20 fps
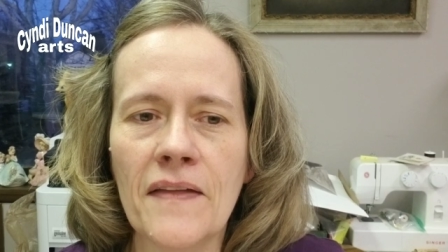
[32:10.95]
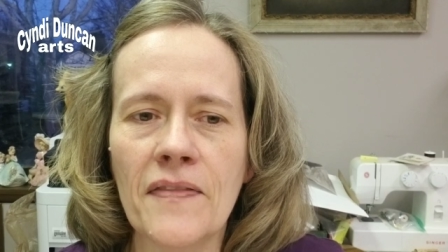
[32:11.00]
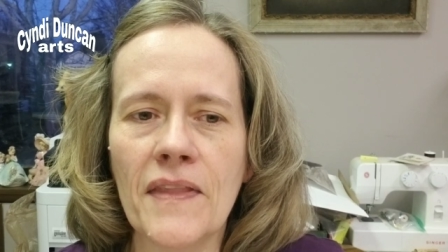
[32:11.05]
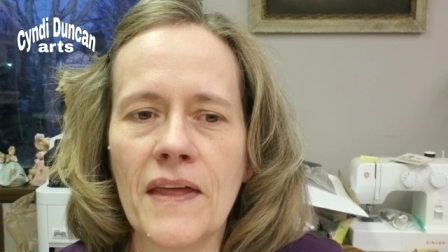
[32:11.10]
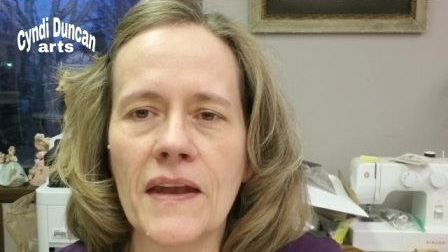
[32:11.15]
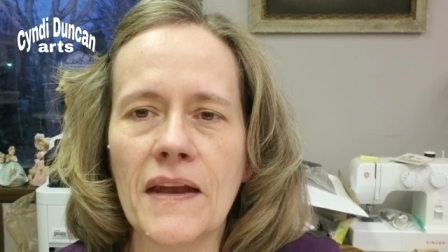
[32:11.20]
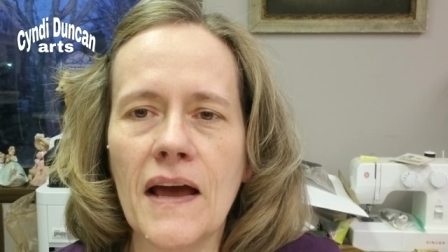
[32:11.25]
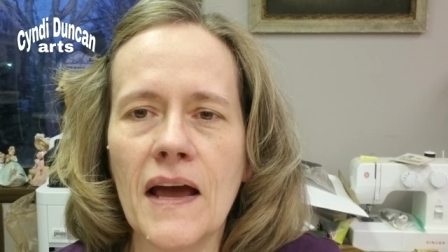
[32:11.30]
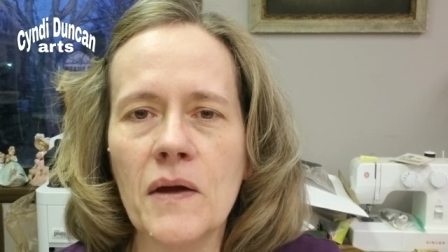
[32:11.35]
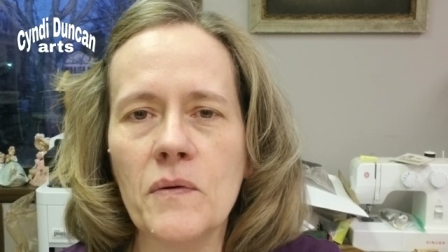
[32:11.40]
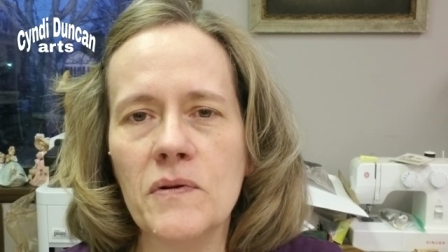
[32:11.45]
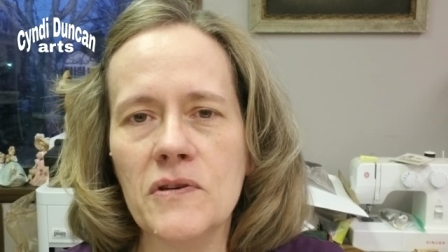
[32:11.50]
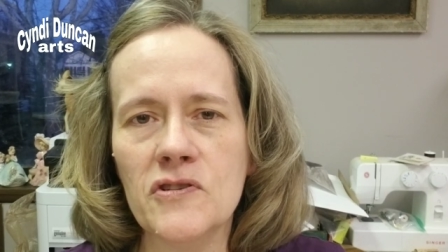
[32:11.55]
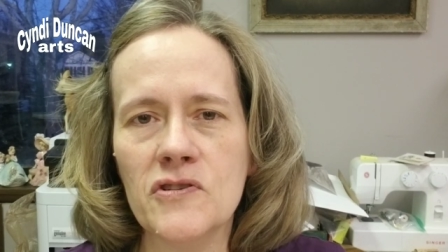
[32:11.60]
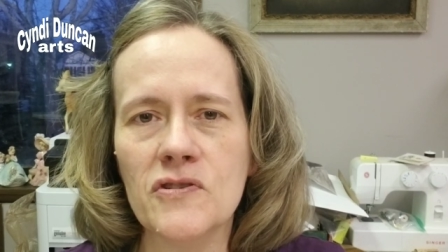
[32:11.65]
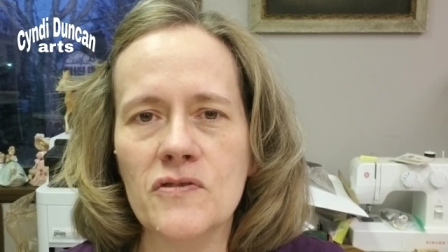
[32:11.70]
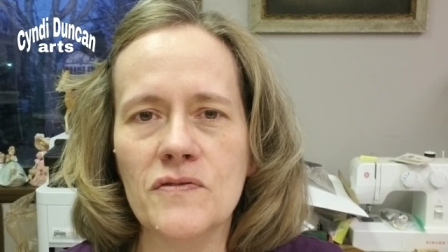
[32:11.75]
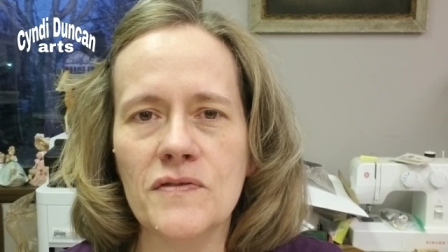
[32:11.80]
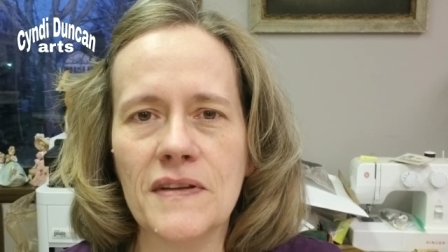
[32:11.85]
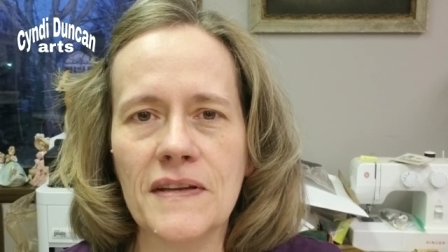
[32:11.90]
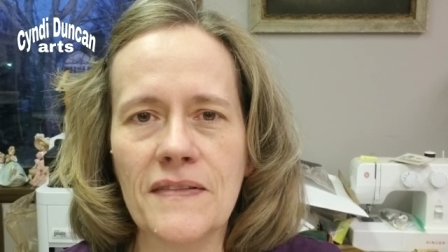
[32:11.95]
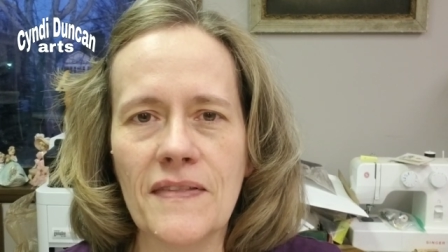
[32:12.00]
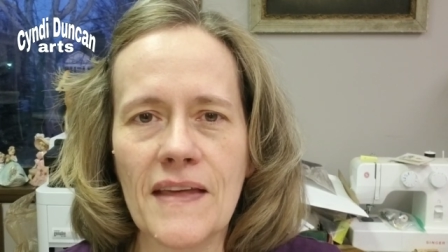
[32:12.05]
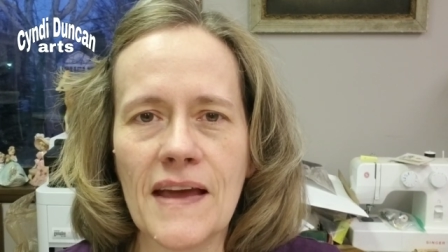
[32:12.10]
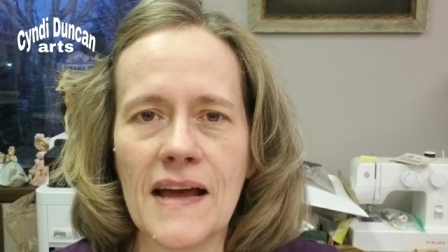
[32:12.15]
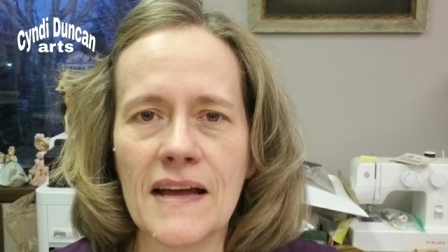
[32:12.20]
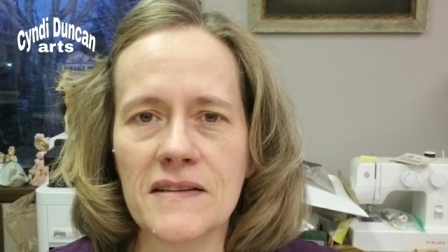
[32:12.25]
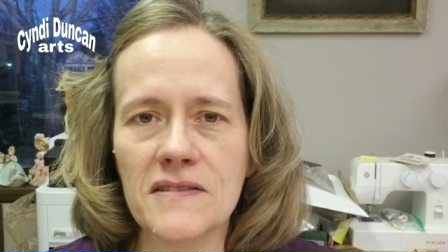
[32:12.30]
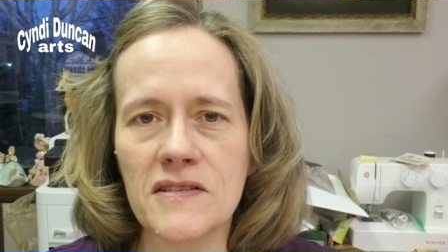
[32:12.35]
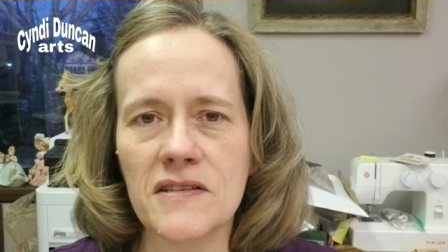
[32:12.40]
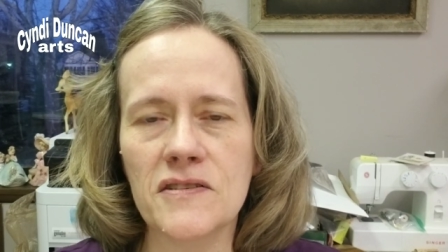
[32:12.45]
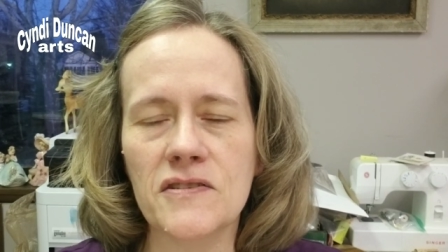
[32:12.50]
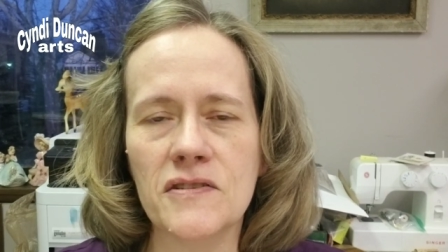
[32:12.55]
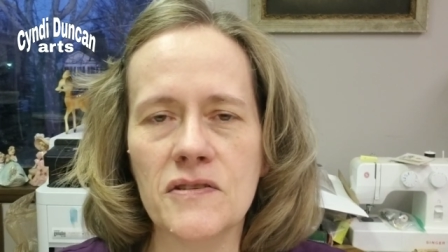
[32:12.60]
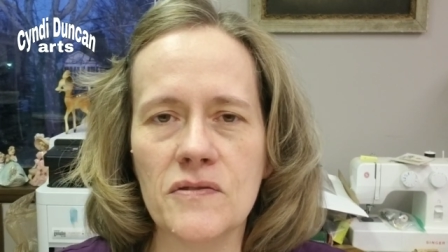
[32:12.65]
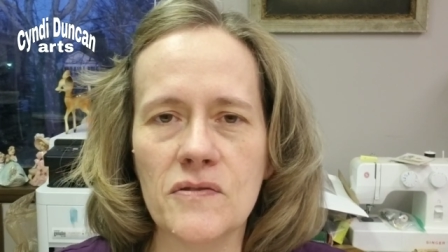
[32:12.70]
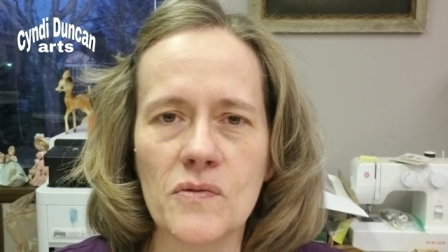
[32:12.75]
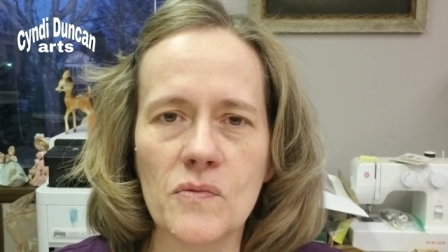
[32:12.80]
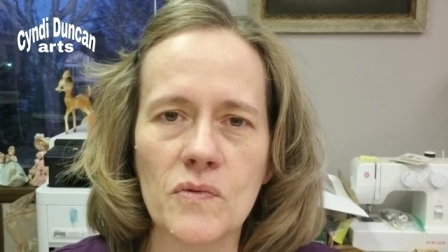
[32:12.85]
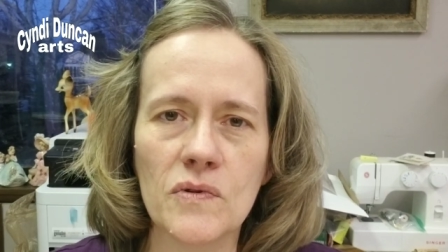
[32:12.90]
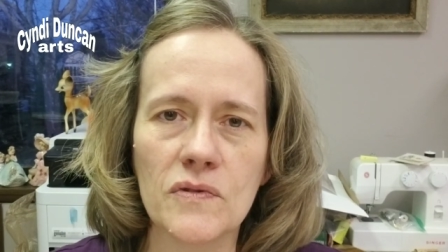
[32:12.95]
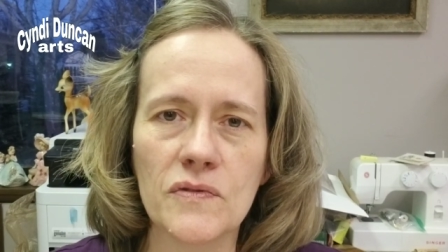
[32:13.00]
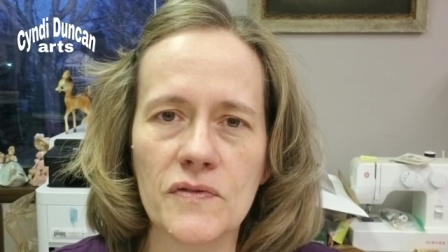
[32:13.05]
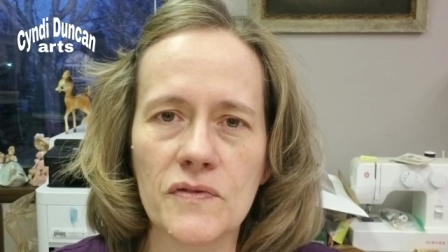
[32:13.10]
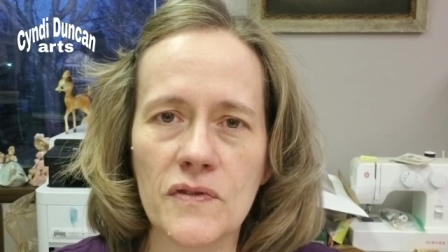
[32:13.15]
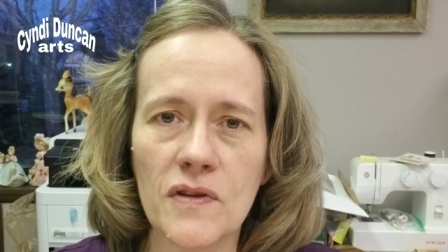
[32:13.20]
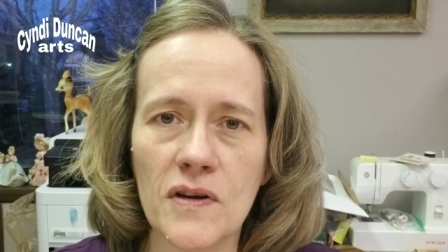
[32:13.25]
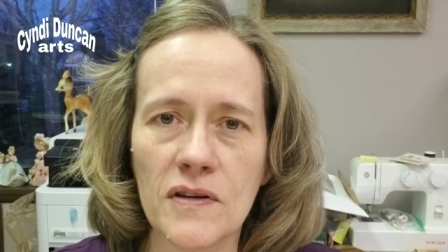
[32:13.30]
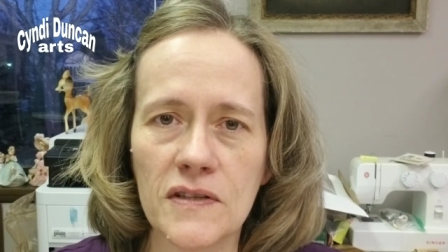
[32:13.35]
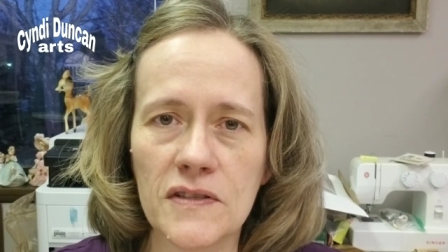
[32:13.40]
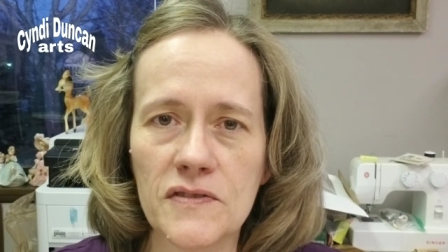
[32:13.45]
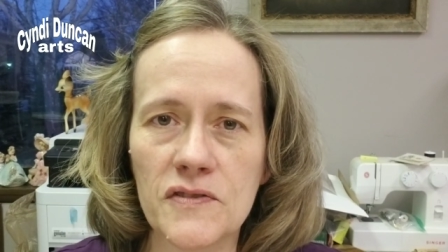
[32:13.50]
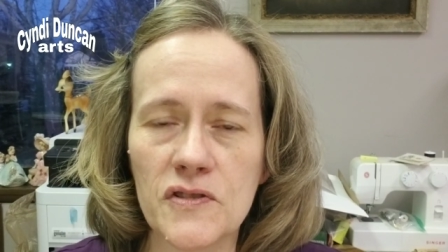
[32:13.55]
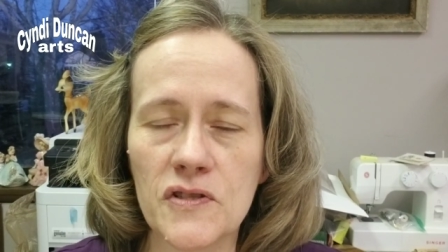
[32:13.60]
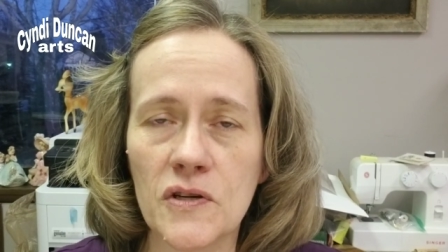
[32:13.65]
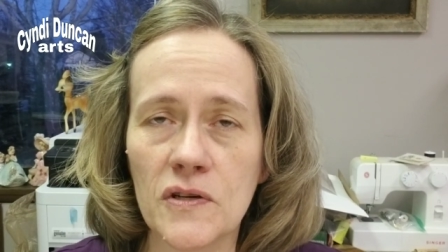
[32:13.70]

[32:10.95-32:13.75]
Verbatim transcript: and then i was using that to do the world's longest